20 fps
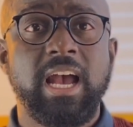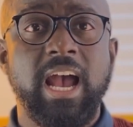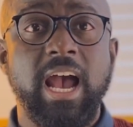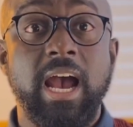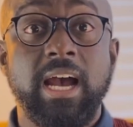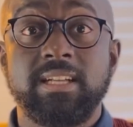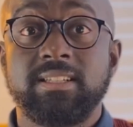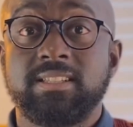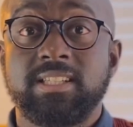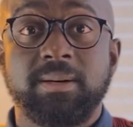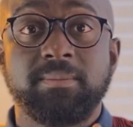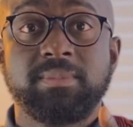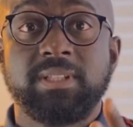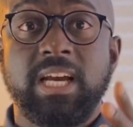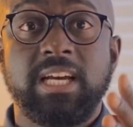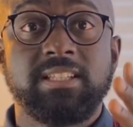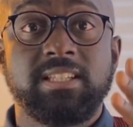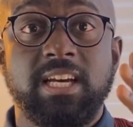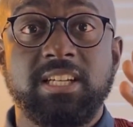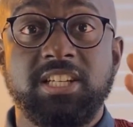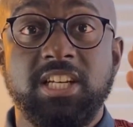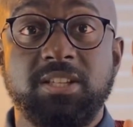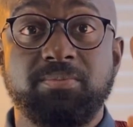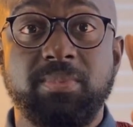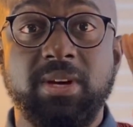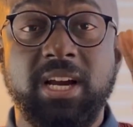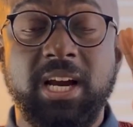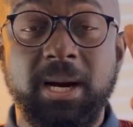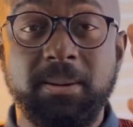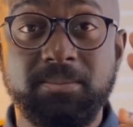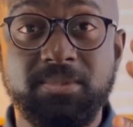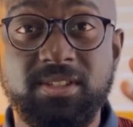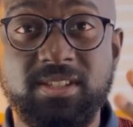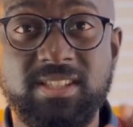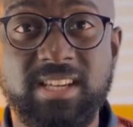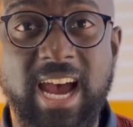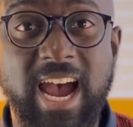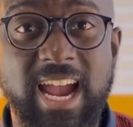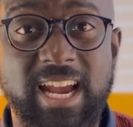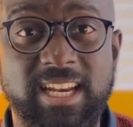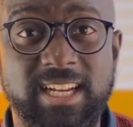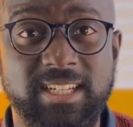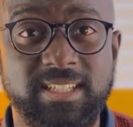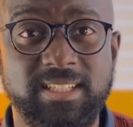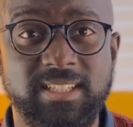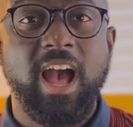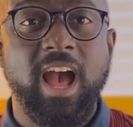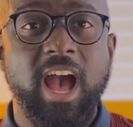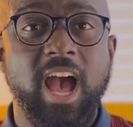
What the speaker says: And sometimes I just become silent.